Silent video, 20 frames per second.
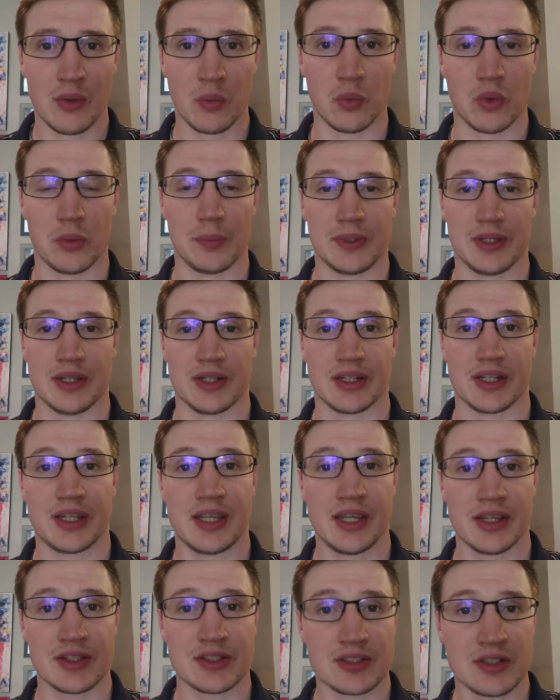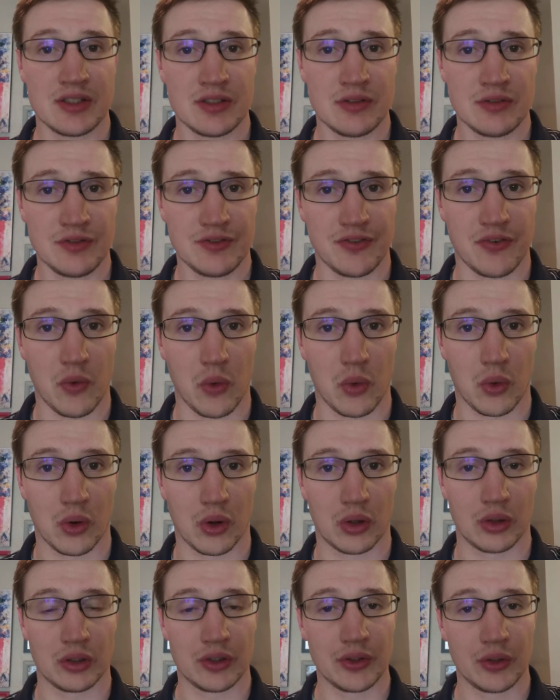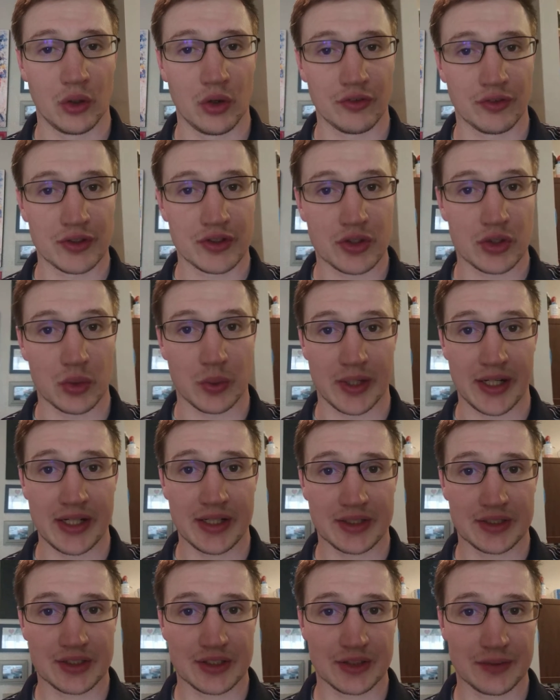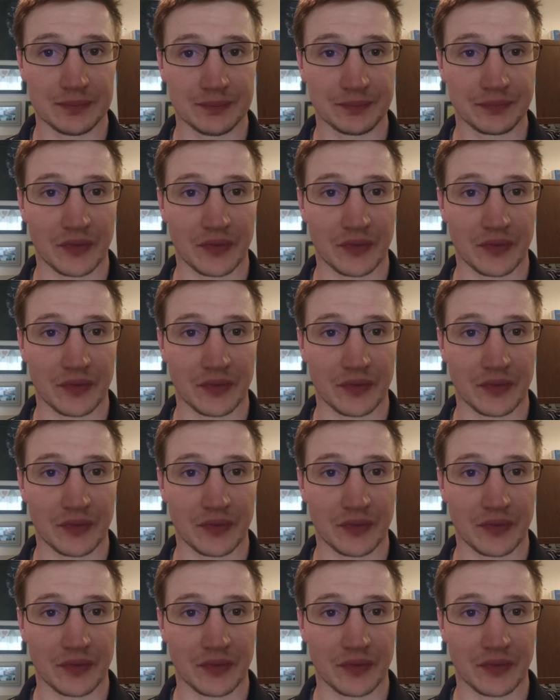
We'll be in Kingston for a little over 2 weeks.